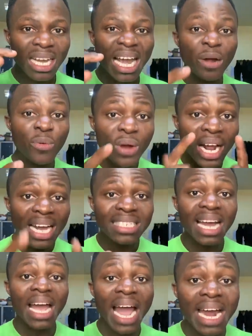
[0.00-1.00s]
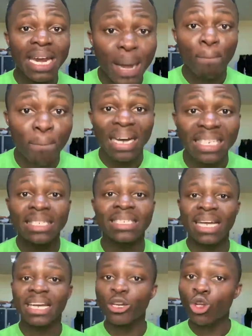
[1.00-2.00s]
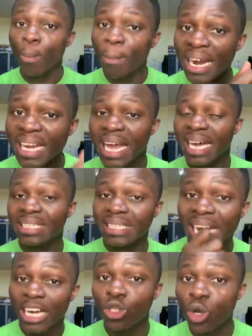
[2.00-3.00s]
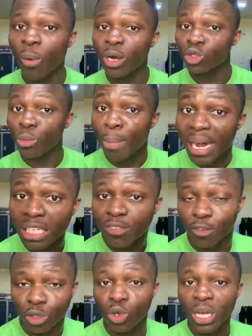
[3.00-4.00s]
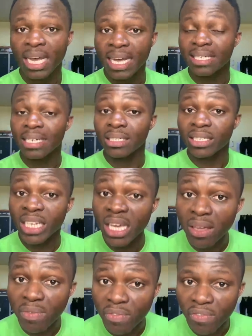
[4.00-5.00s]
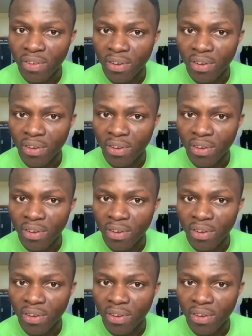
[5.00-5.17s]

and realize that anybody taking your money and telling you I want to manage for you is a thief.